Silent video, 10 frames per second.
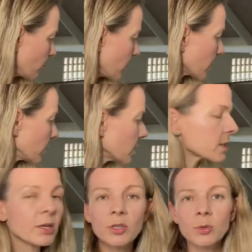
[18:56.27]
ranunculus
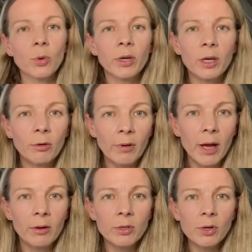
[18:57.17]
and just working around